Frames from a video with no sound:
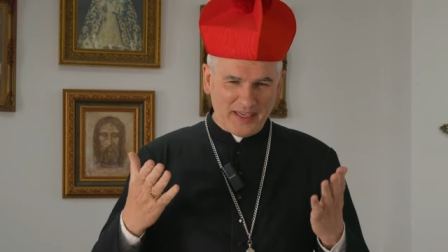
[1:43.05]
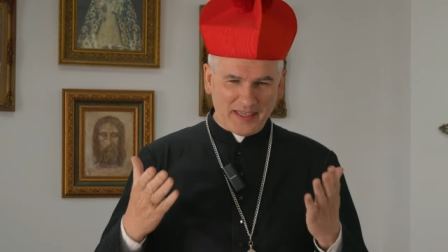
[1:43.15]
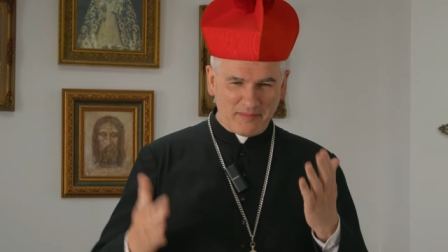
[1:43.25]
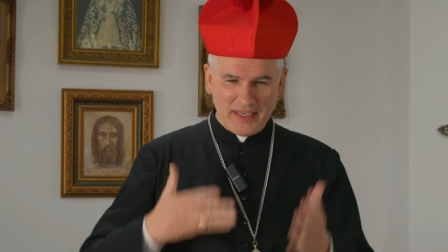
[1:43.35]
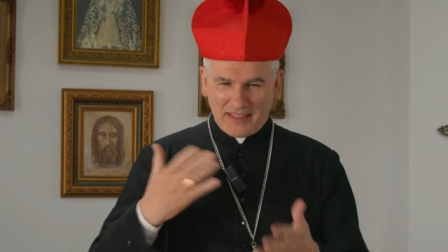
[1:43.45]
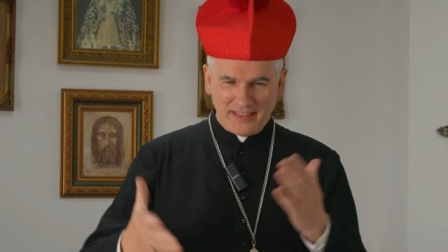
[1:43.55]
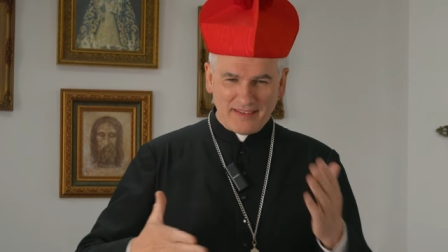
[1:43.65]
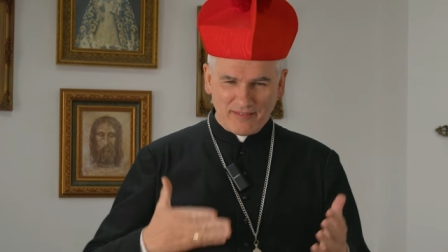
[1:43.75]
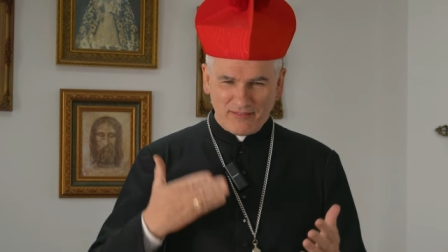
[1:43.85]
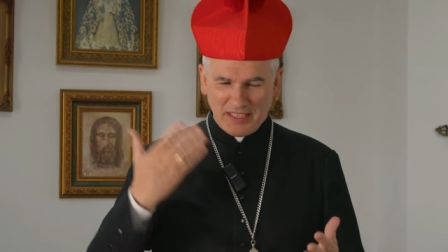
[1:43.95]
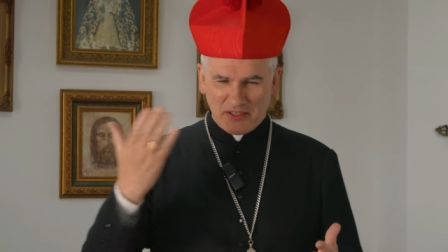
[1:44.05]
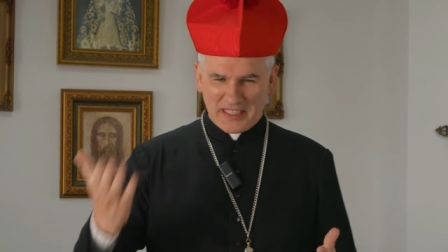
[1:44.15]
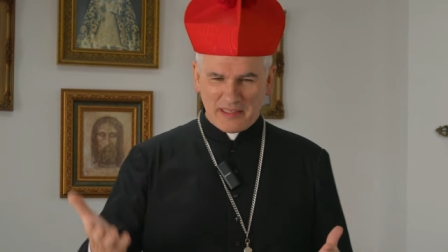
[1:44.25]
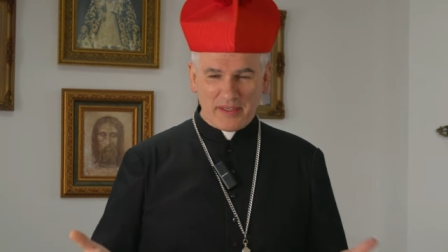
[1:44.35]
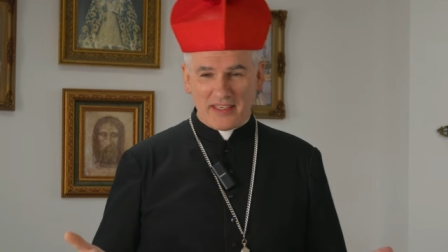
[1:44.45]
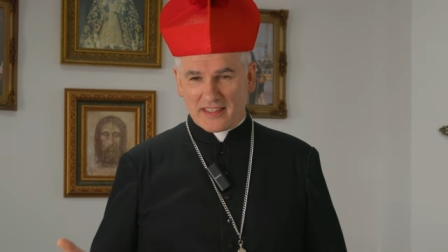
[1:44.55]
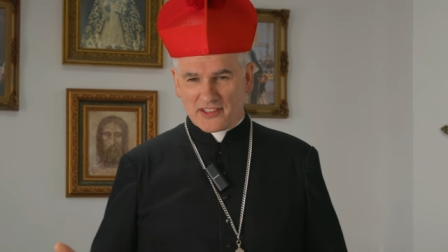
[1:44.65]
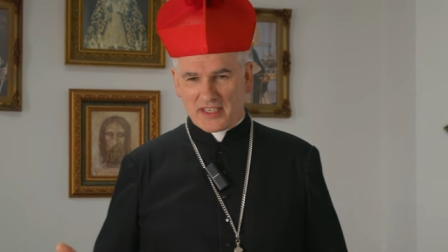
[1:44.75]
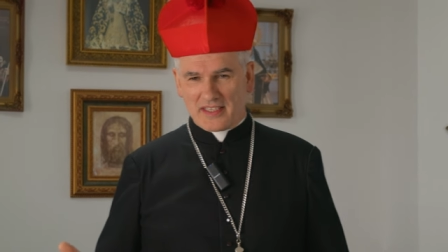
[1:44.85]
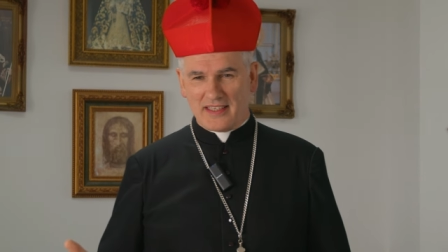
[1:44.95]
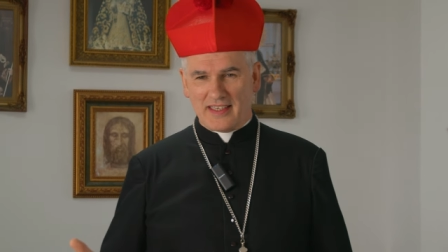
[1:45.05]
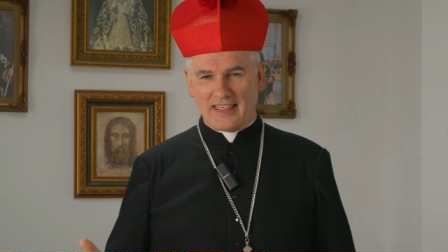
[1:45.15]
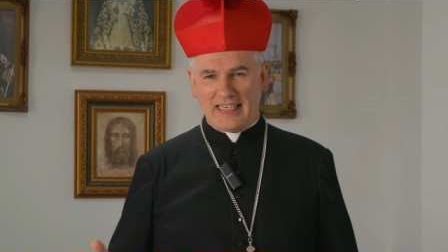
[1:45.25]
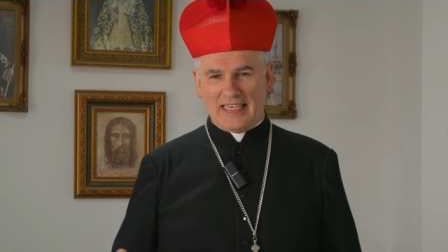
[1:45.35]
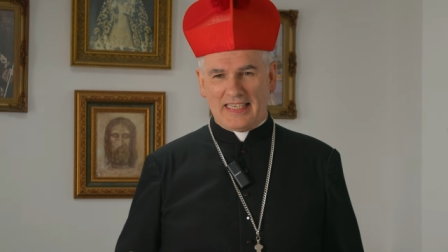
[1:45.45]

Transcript: can make the videos a little bit interesting,